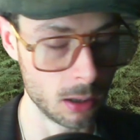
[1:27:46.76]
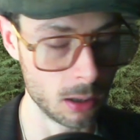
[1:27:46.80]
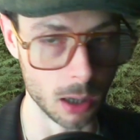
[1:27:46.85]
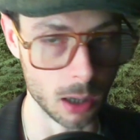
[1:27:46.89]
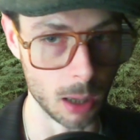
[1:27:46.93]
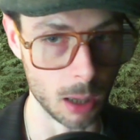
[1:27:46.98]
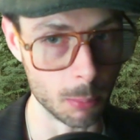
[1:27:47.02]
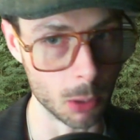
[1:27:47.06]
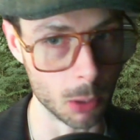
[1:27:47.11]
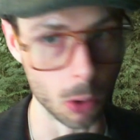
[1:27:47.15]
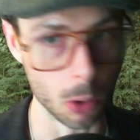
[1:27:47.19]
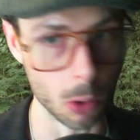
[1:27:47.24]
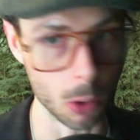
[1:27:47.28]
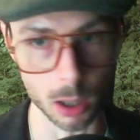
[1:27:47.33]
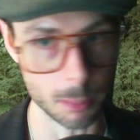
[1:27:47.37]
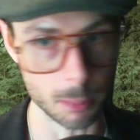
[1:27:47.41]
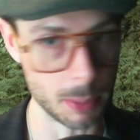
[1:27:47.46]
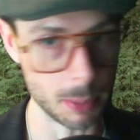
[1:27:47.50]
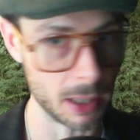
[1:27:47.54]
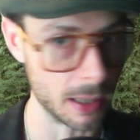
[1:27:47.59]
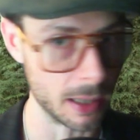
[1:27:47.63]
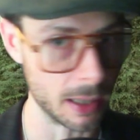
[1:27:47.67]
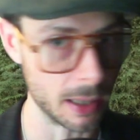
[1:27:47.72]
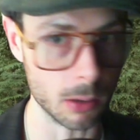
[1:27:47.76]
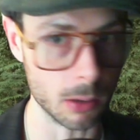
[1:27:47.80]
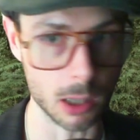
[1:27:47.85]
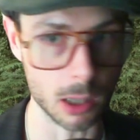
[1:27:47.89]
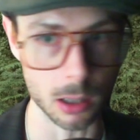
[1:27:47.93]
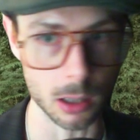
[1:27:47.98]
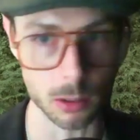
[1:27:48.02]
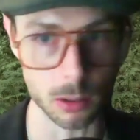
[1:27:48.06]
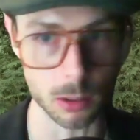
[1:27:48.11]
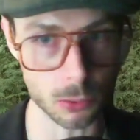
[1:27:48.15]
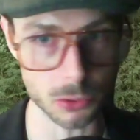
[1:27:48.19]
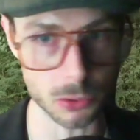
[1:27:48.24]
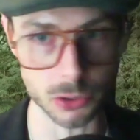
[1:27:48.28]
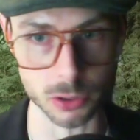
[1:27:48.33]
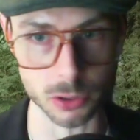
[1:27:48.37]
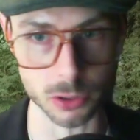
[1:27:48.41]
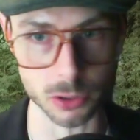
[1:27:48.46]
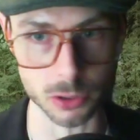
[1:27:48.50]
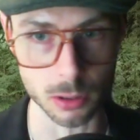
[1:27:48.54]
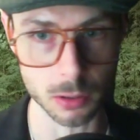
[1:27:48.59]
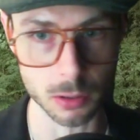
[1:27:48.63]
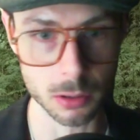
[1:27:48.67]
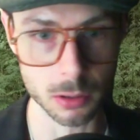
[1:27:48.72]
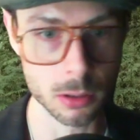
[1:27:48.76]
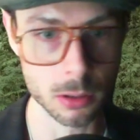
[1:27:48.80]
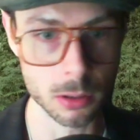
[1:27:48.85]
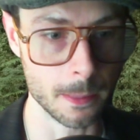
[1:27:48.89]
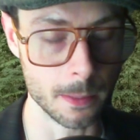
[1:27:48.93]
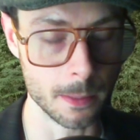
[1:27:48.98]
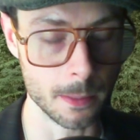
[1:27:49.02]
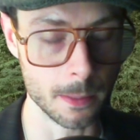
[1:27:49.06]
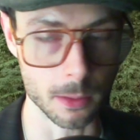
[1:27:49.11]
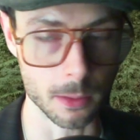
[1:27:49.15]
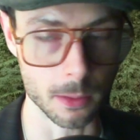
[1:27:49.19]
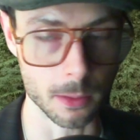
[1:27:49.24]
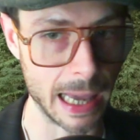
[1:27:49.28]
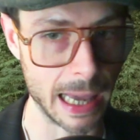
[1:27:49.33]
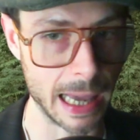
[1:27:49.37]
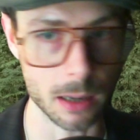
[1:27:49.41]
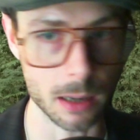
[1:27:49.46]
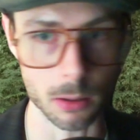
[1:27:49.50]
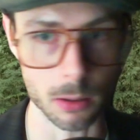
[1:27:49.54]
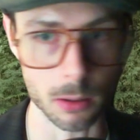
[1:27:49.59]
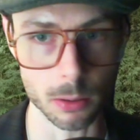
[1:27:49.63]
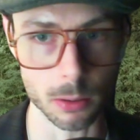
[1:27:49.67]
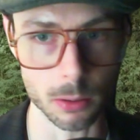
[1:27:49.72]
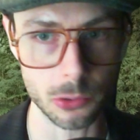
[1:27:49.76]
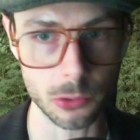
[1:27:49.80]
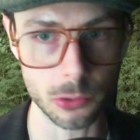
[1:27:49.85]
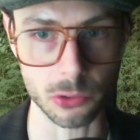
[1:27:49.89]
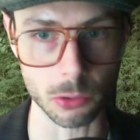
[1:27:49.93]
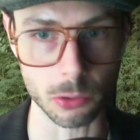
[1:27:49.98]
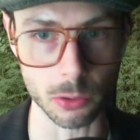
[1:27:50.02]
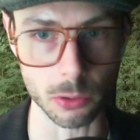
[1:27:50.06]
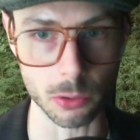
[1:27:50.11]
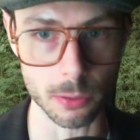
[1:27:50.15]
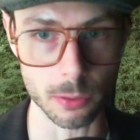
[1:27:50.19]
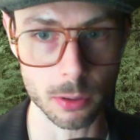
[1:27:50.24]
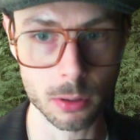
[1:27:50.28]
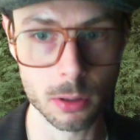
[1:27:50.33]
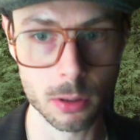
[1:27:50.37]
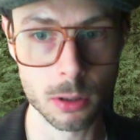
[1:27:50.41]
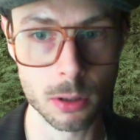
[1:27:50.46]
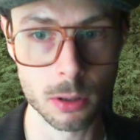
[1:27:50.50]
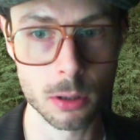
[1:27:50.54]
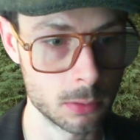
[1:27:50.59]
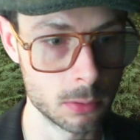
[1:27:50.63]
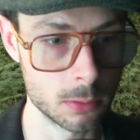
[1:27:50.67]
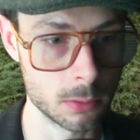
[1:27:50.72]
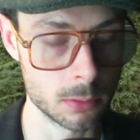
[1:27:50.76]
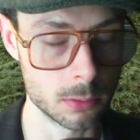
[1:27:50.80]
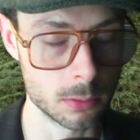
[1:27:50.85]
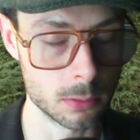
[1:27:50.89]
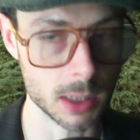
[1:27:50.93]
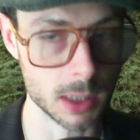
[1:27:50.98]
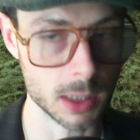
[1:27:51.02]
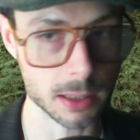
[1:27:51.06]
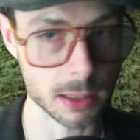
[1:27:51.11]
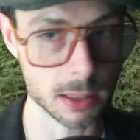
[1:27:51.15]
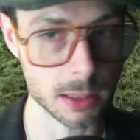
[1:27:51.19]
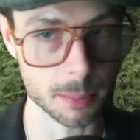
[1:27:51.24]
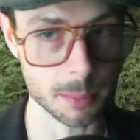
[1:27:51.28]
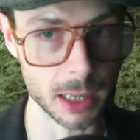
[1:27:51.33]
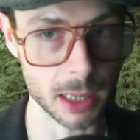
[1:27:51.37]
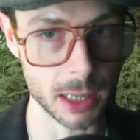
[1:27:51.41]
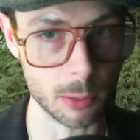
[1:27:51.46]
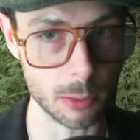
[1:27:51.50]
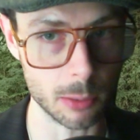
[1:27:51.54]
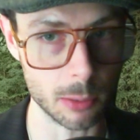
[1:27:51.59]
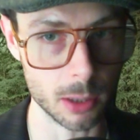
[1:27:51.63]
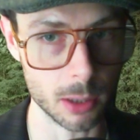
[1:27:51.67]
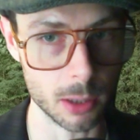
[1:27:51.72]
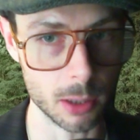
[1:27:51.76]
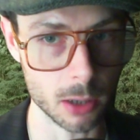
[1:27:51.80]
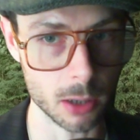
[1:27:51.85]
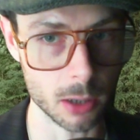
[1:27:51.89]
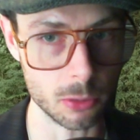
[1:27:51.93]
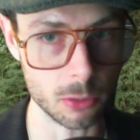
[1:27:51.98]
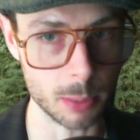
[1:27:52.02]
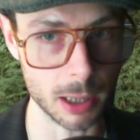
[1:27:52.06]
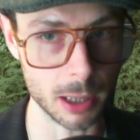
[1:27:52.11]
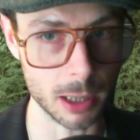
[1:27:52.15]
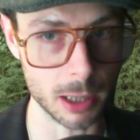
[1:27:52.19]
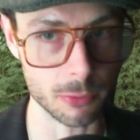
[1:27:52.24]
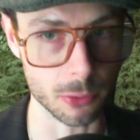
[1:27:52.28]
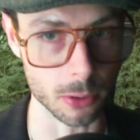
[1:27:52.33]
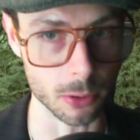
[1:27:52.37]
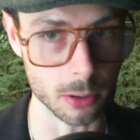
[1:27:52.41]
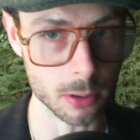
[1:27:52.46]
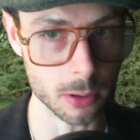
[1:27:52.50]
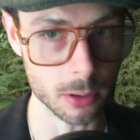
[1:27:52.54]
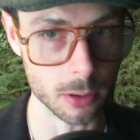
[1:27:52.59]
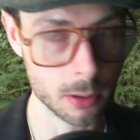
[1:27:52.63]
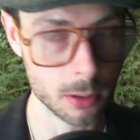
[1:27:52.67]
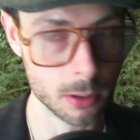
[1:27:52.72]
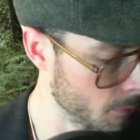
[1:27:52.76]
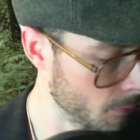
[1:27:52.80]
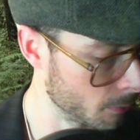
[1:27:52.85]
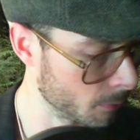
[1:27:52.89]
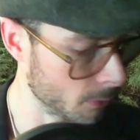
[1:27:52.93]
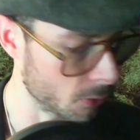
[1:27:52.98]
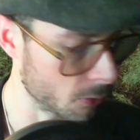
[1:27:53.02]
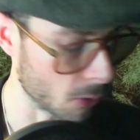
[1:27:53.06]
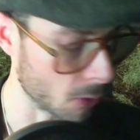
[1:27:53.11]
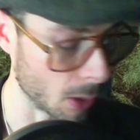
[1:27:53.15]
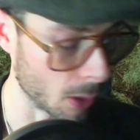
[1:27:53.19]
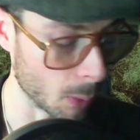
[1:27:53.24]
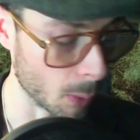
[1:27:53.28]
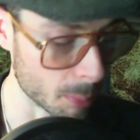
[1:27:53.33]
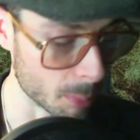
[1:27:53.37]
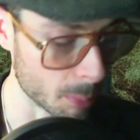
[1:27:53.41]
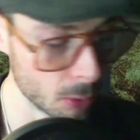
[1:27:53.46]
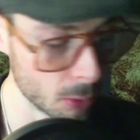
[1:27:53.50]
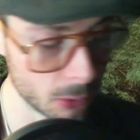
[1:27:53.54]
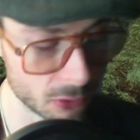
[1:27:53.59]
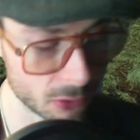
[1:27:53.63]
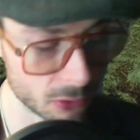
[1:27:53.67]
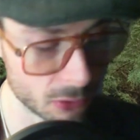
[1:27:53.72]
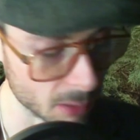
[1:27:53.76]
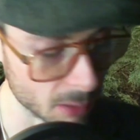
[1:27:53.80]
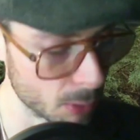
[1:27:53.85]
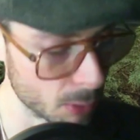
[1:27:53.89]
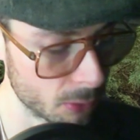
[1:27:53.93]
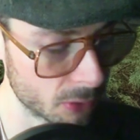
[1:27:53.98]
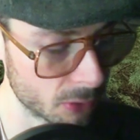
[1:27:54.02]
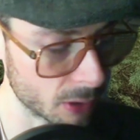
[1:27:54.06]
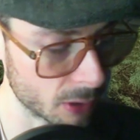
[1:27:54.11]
I'm going up and down hills and ladders, and it's not something I really want to do barefoot. So I wear boots, and the boots